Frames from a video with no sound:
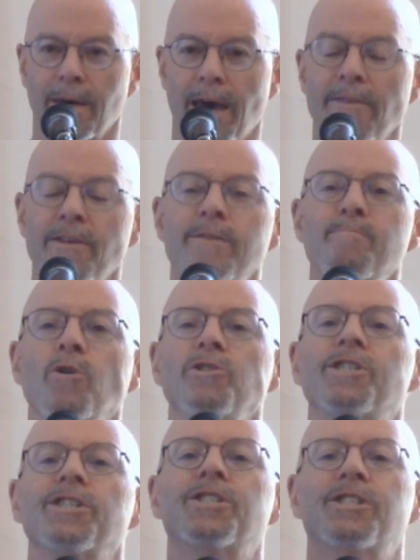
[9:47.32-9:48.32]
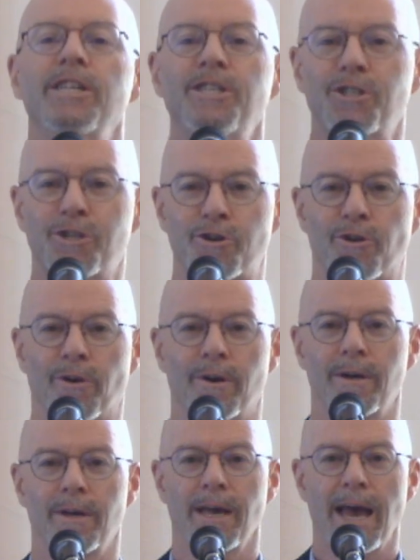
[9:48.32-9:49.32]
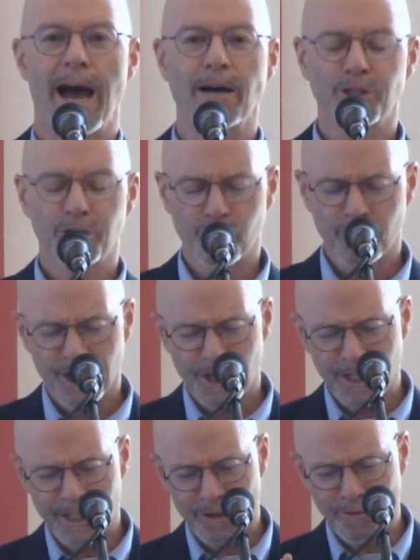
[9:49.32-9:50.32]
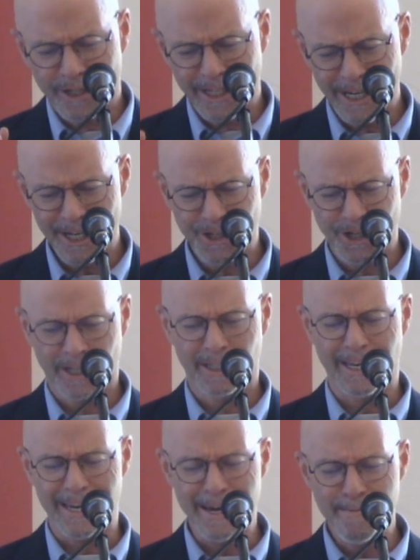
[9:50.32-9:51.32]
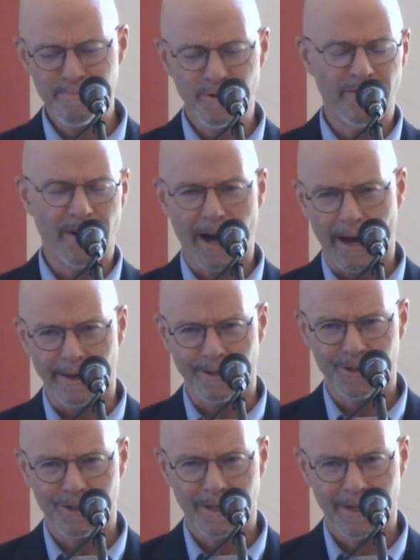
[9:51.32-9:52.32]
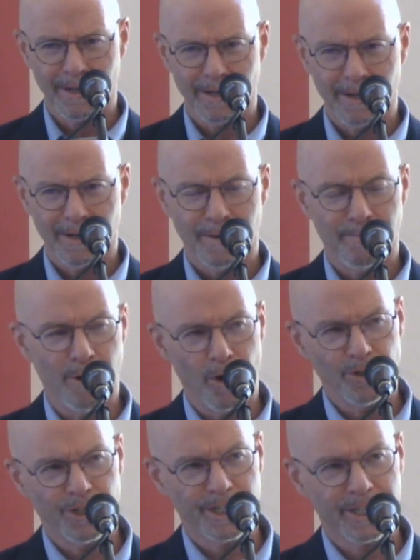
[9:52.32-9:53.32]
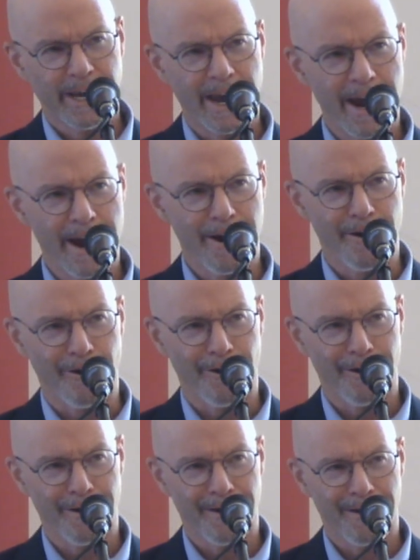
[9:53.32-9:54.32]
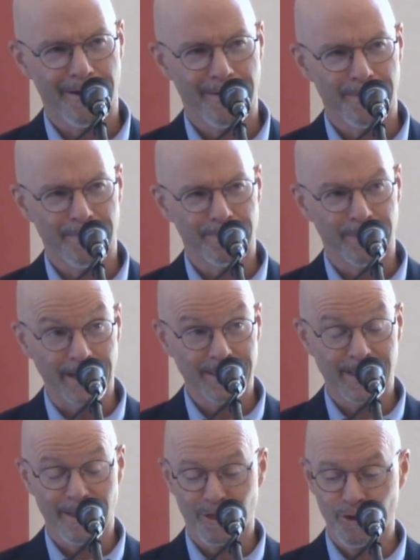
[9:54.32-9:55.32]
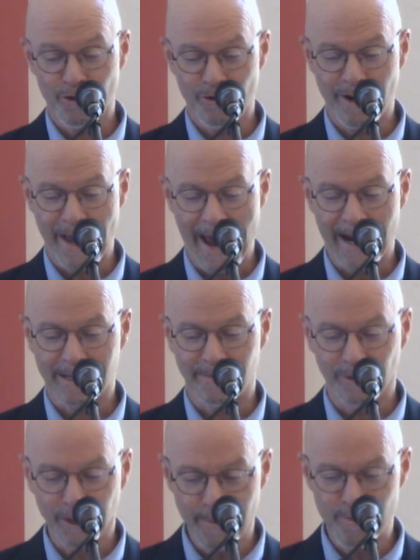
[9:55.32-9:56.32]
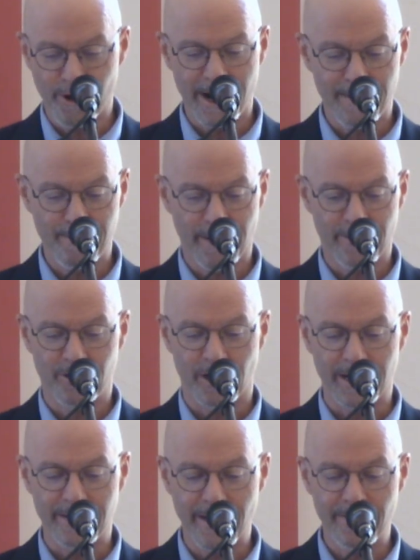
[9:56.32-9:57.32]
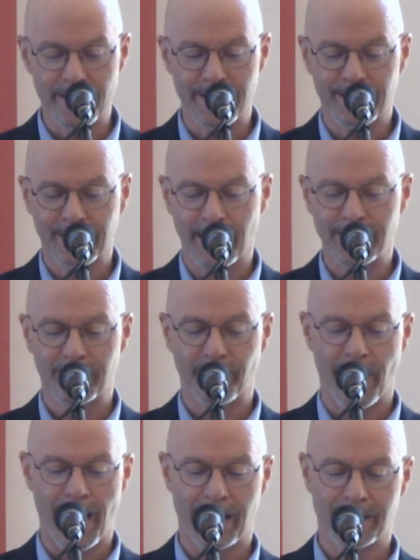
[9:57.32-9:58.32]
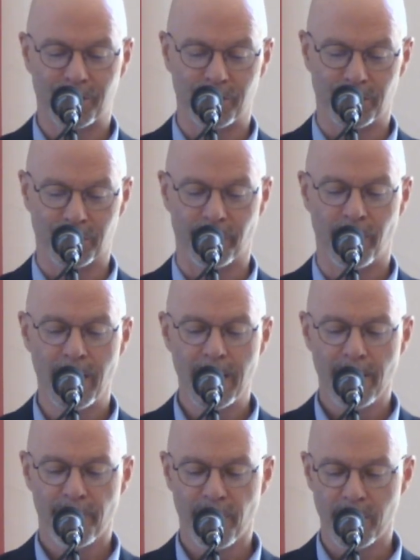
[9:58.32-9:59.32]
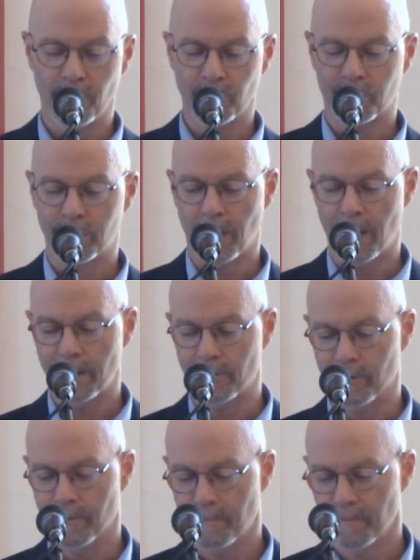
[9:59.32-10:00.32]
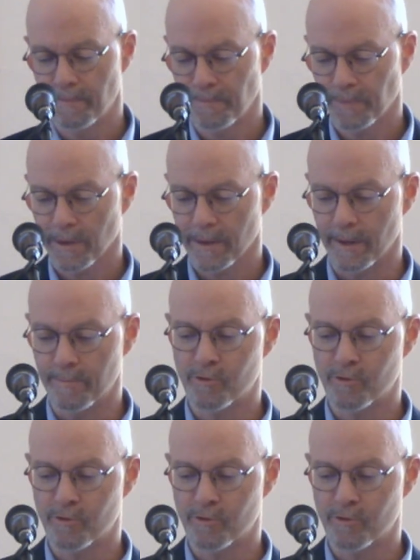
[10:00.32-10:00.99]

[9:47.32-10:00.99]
And then Moses' sister, how she strategically improvised Moses' care That's that third act of liberating motherhood. And then the decisive actions of Pharaoh's daughter that